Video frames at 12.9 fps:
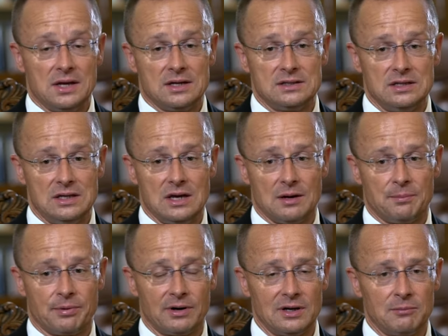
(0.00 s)
the uh,
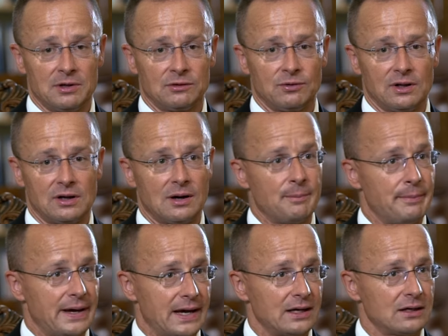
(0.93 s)
parliament will come
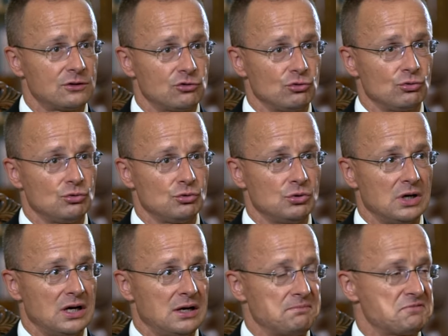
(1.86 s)
back to
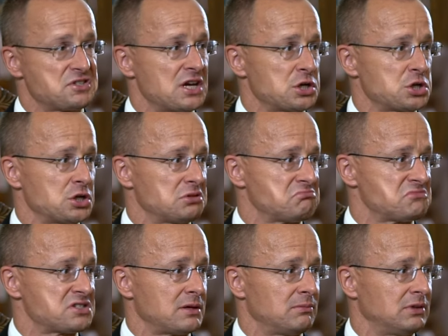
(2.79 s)
um, session
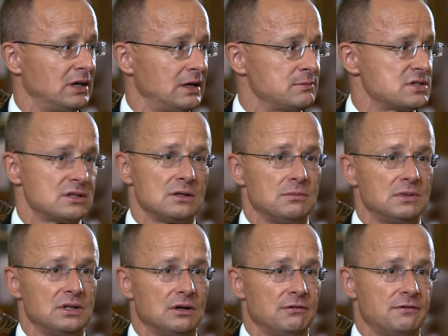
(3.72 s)
sometimes in the
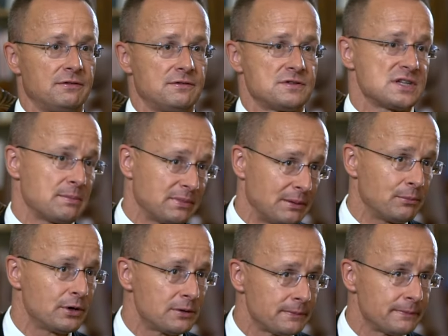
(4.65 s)
middle of
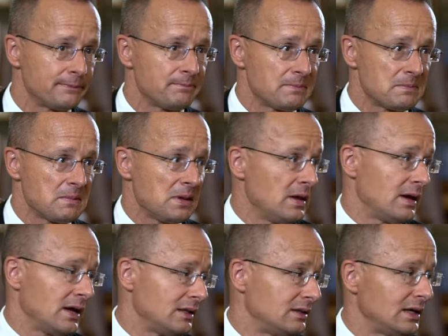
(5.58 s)
September.
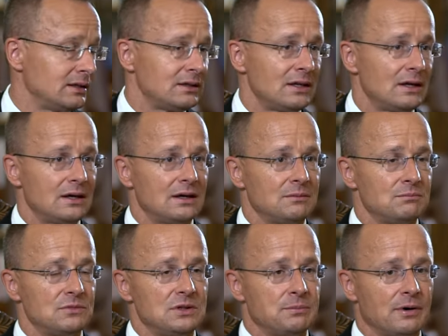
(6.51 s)
And then
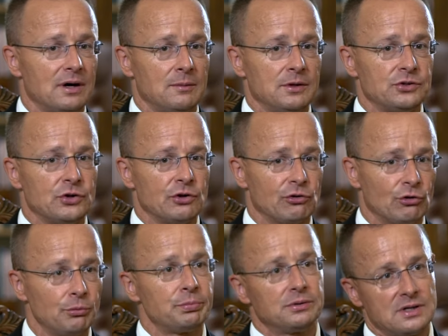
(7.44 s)
um, the parliamentary
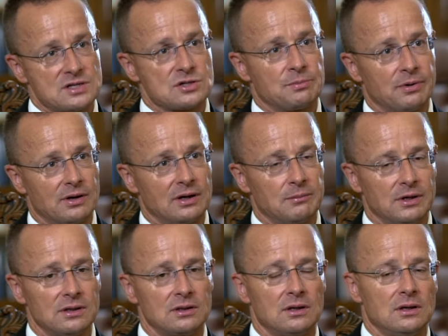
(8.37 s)
group, that's the
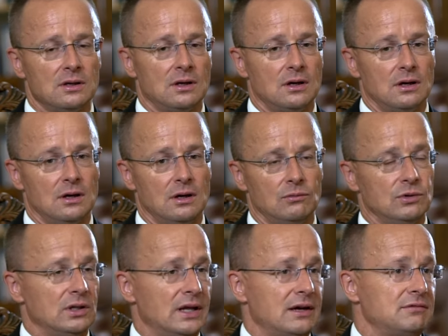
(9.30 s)
parliament, uh,
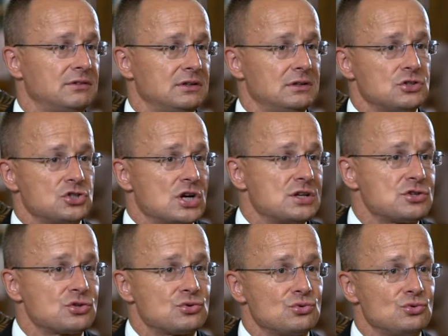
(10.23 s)
will have the chance
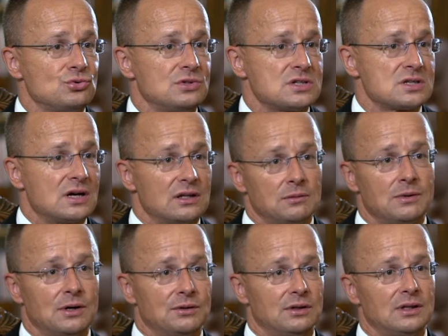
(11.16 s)
to decide
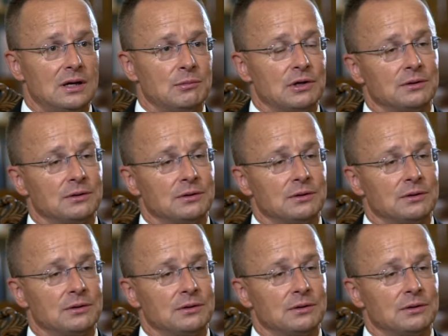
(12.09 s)
about the time.